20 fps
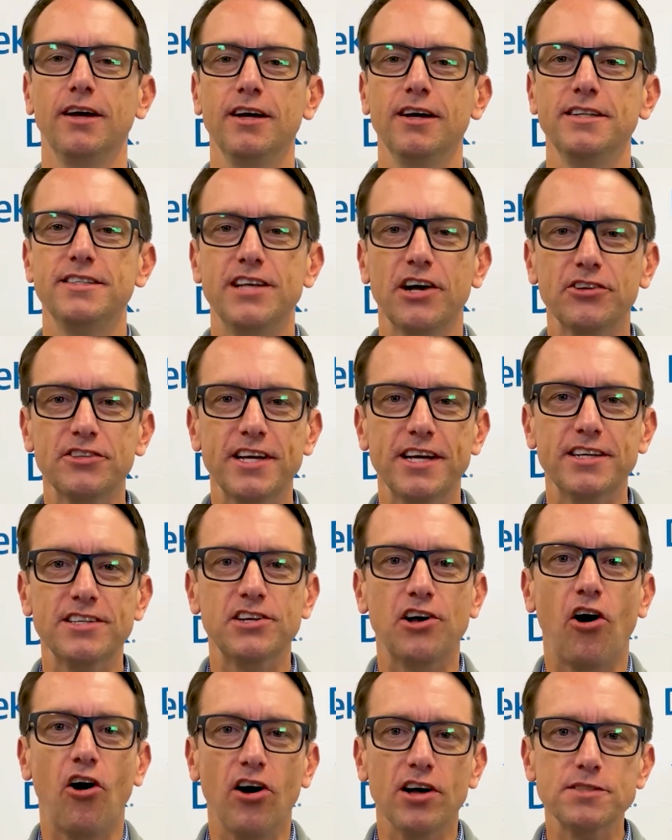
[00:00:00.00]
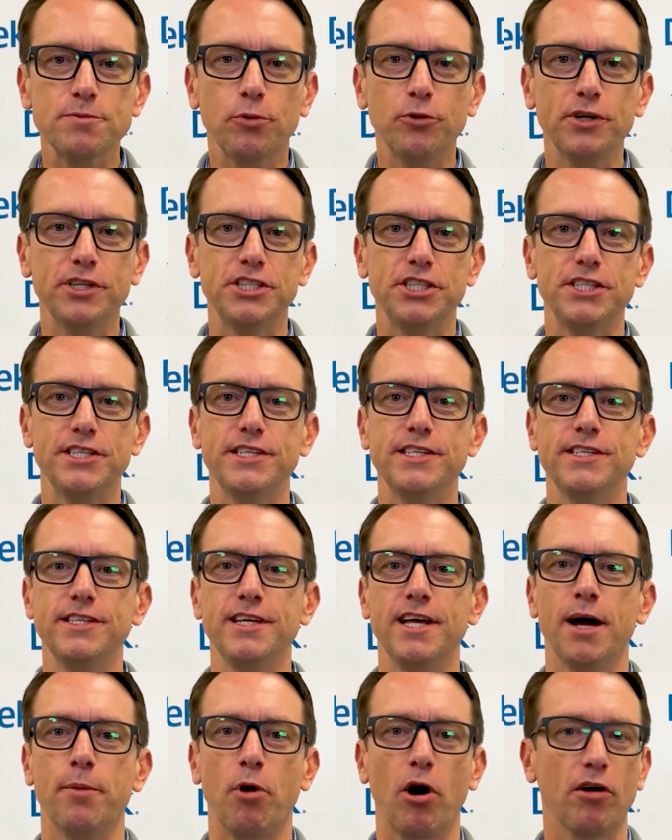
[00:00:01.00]
Deltek's Costpoint
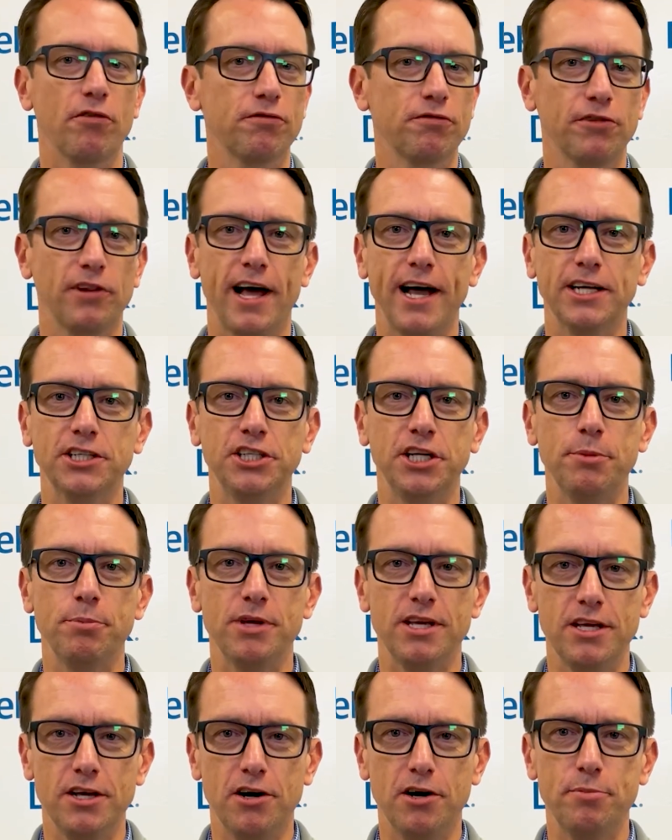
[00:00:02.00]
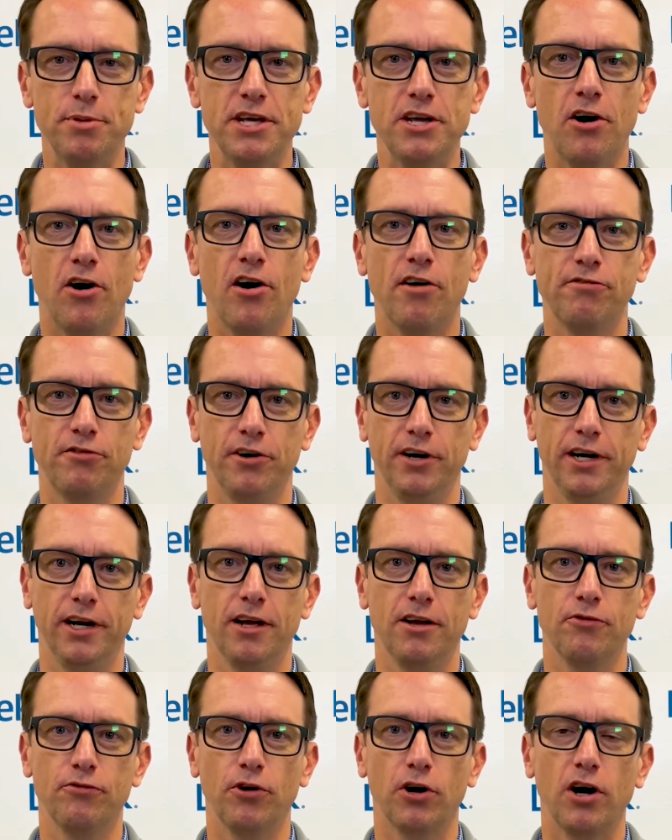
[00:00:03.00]
GCCM, our flagship ERP offering
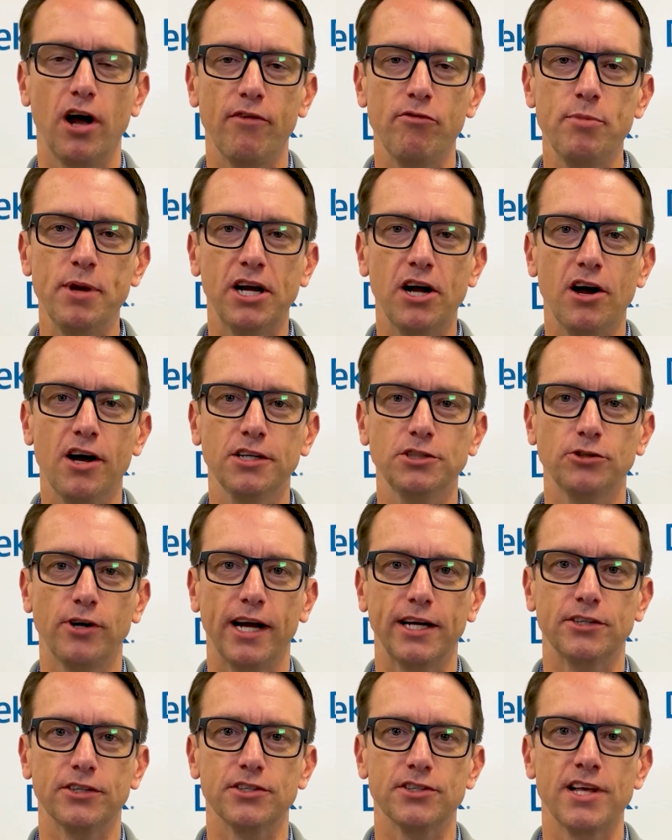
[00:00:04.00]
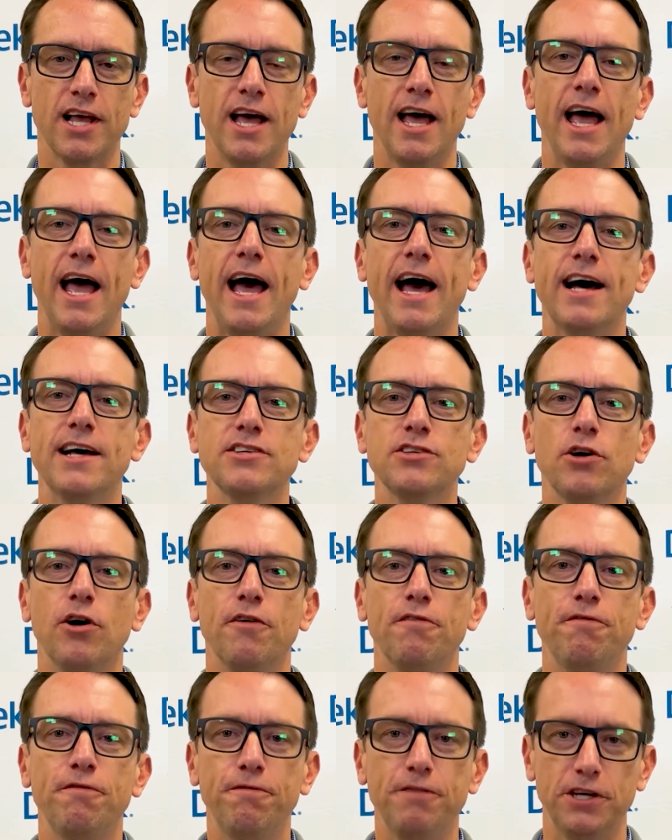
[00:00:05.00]
for government contractors, has
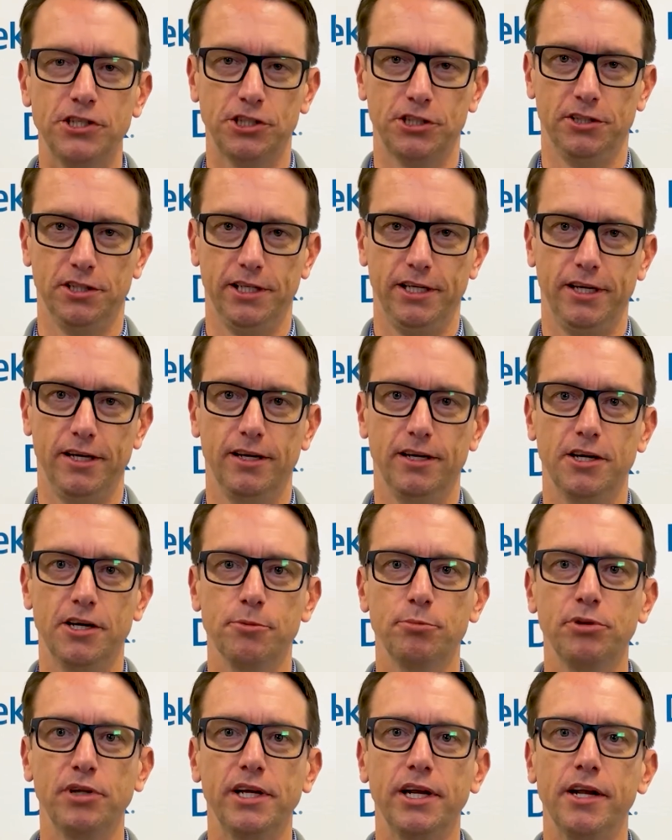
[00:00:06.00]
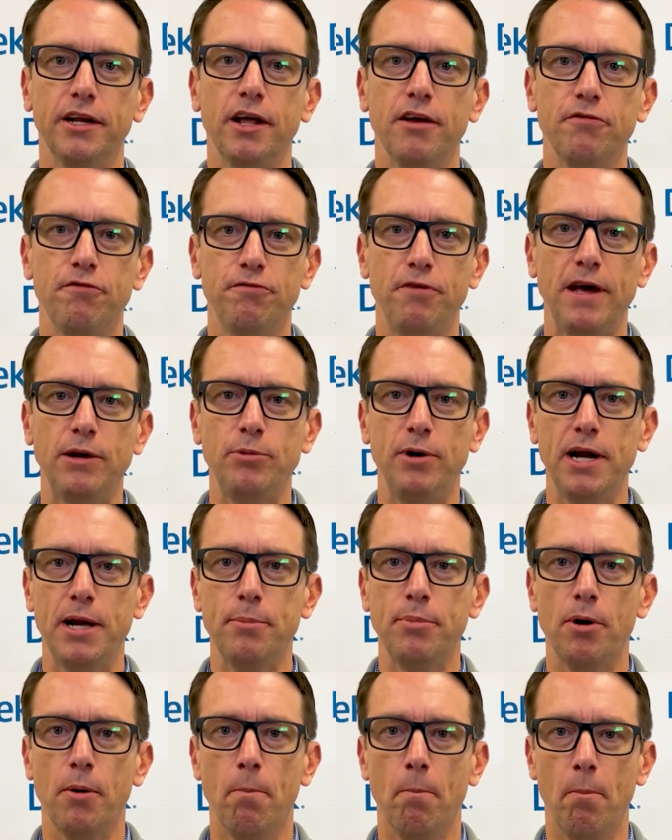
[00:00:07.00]
officially completed
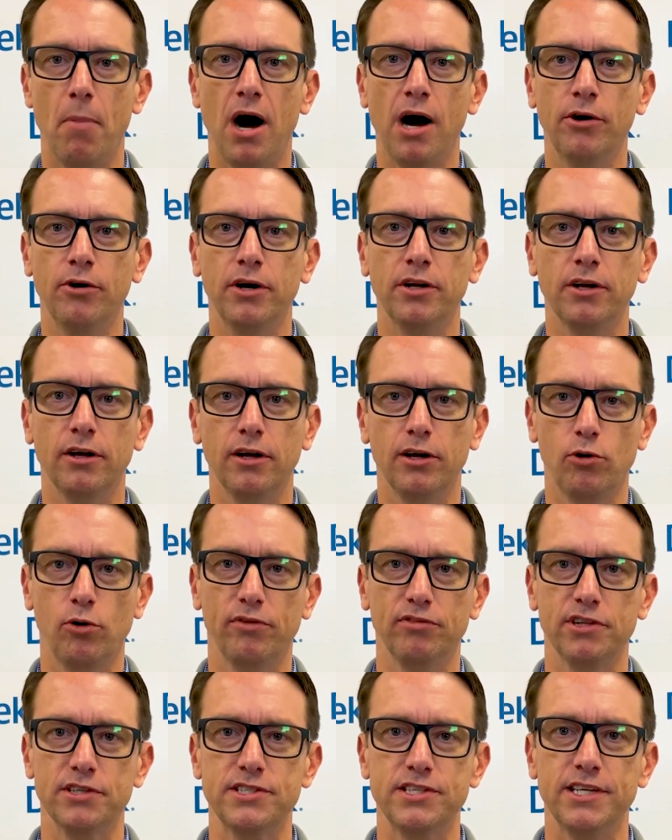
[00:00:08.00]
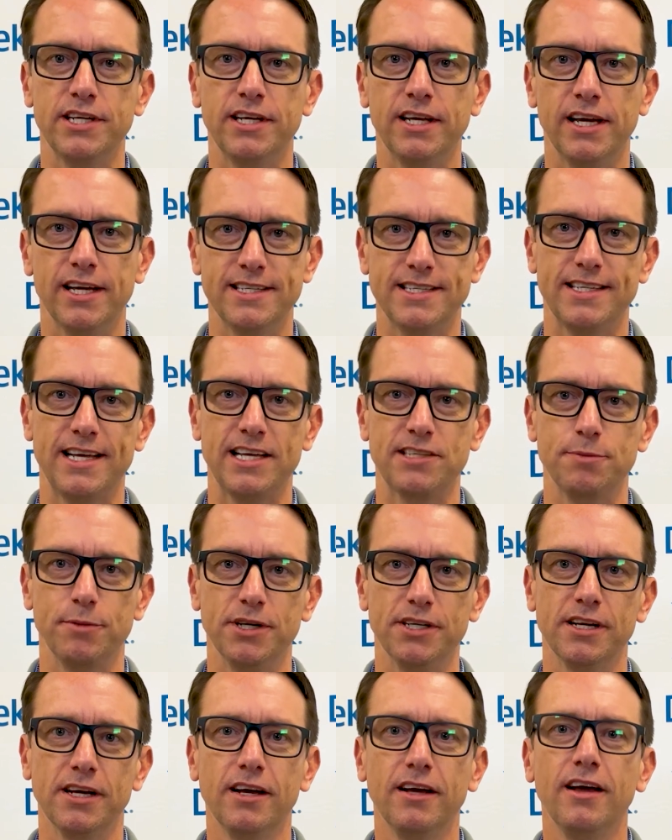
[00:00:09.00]
FedRAMP Moderate Equivalency
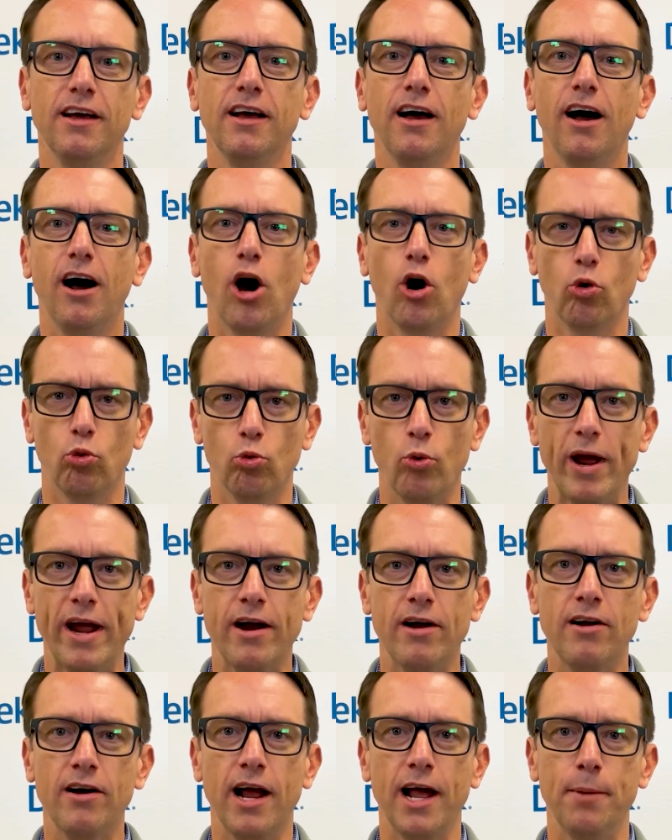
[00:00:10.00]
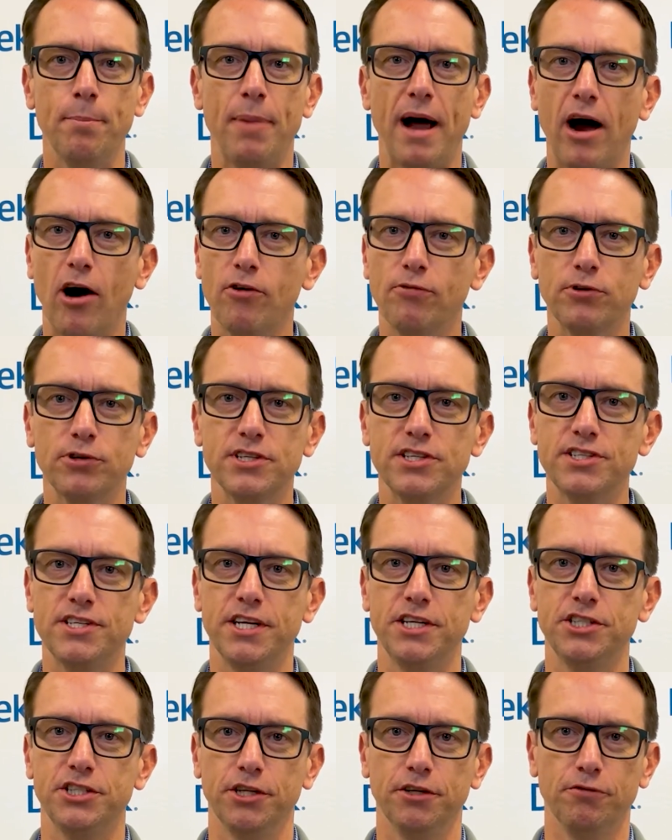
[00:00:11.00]
assessment, a rare and powerful
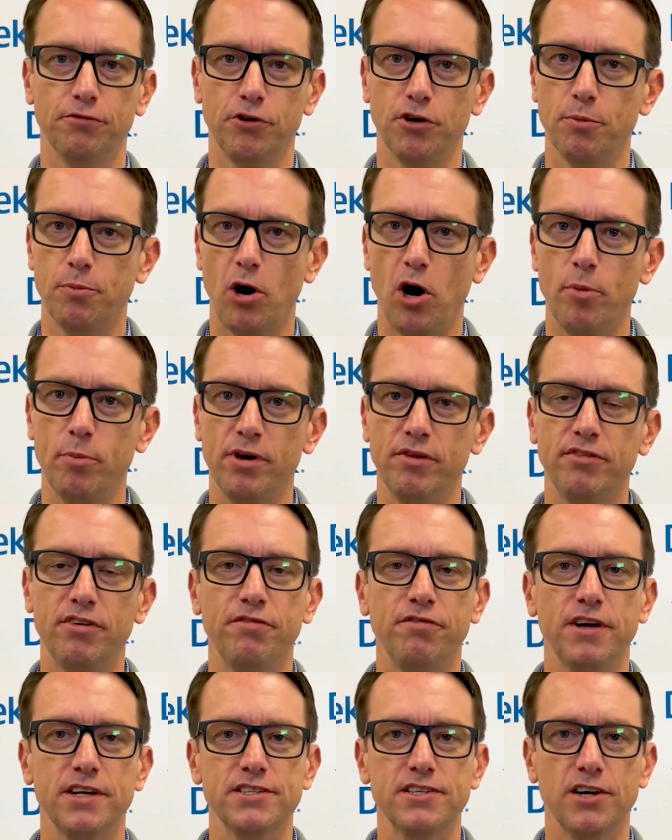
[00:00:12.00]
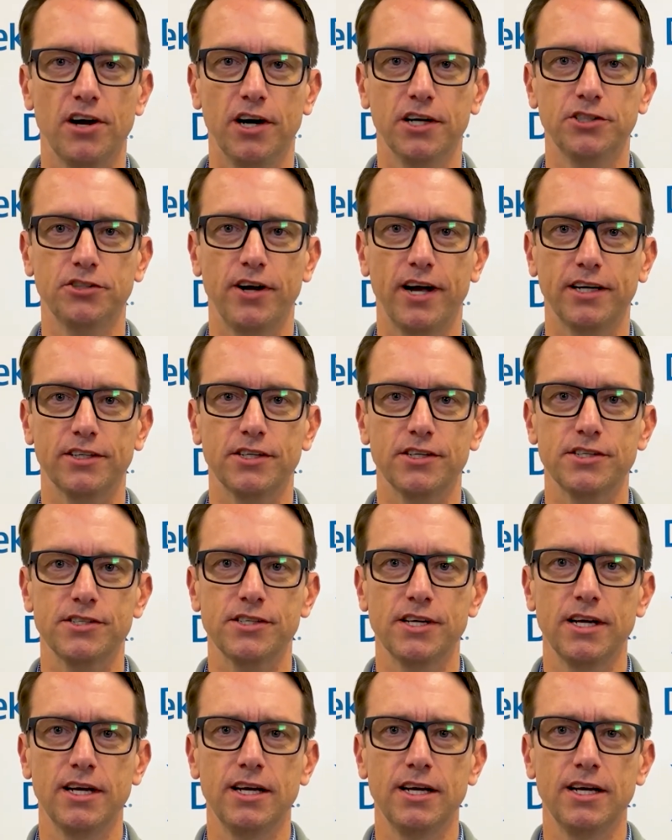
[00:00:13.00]
distinction for Department of Defense contractors.